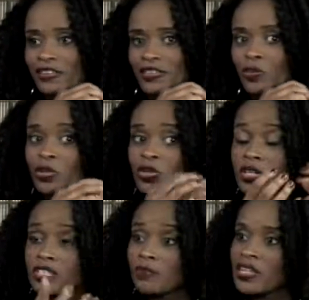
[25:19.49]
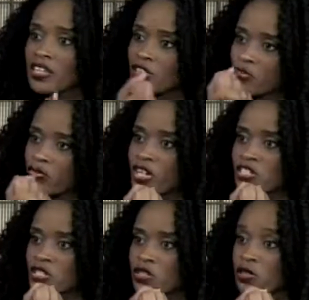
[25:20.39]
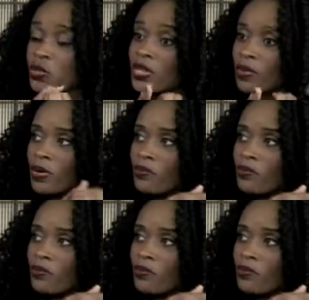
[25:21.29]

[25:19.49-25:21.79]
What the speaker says: So when you get somebody that's fresh and new and they want